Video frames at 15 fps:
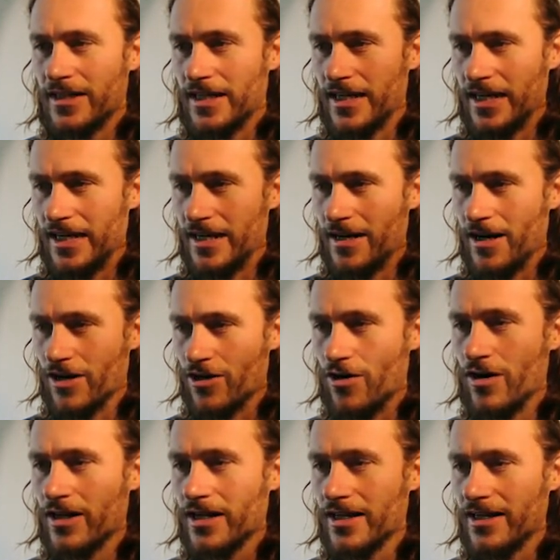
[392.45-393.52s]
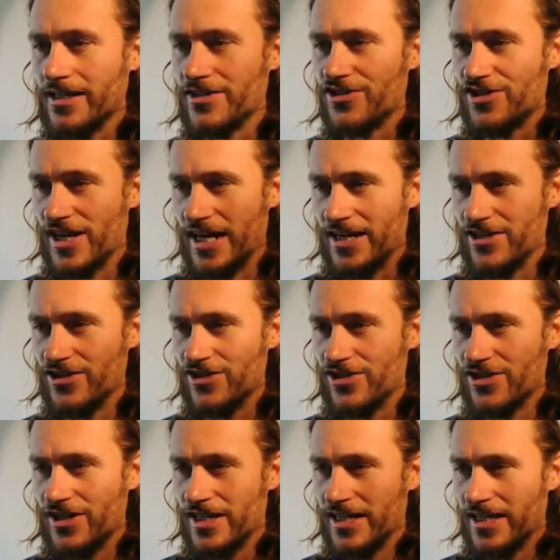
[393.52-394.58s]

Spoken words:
accordingly change